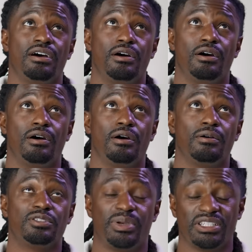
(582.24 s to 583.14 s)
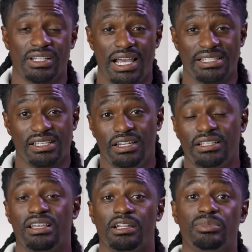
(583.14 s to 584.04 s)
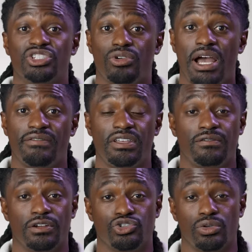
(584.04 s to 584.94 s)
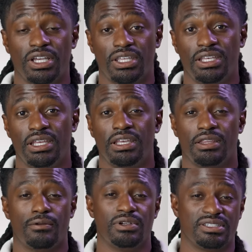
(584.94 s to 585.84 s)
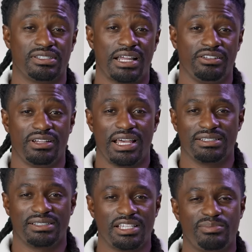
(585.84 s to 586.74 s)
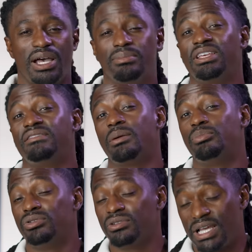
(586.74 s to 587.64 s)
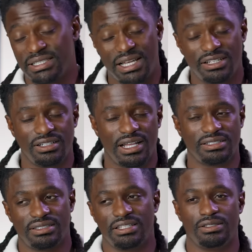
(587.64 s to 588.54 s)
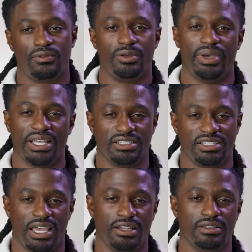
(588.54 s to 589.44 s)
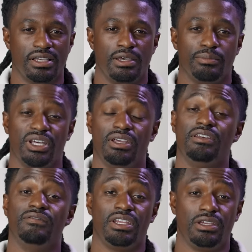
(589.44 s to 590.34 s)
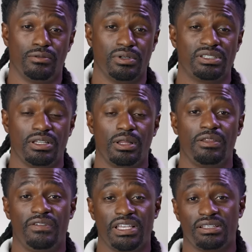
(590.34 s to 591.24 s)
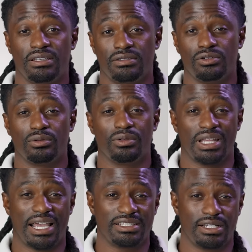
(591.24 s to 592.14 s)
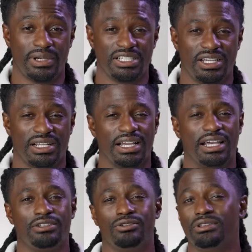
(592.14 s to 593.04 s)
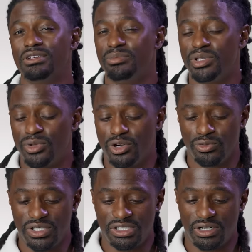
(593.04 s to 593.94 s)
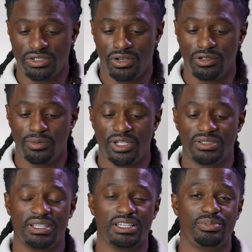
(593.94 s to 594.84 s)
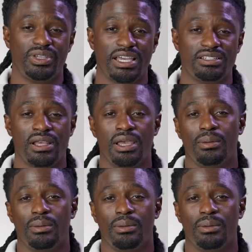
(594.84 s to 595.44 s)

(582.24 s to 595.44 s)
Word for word: uh, specialized in autonomous driving for trucking. They was inside the United States, but I believe they pulled outside the United States and went back to China. But NVIDIA was still investing into them. The last time I checked, I gotta do a little bit more research on them on TSPH,